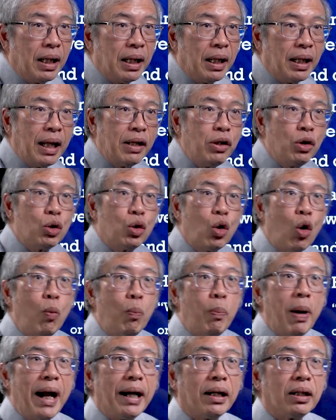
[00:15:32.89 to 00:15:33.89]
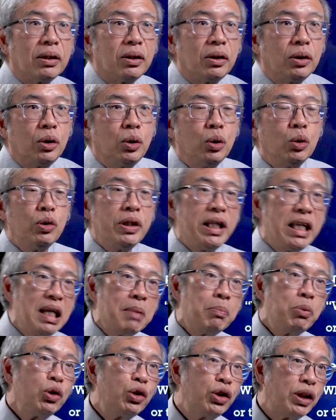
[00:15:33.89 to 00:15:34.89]
and then you go back to
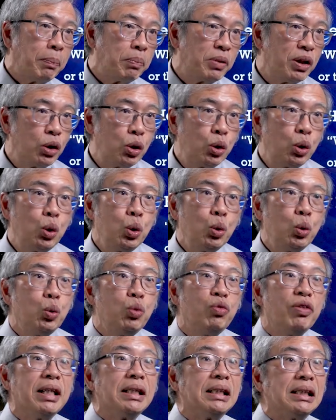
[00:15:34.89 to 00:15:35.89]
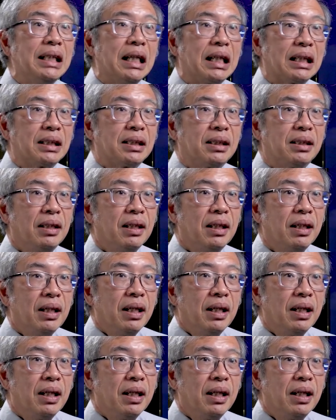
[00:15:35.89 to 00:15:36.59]
Hebrews chapter 2, verse 6,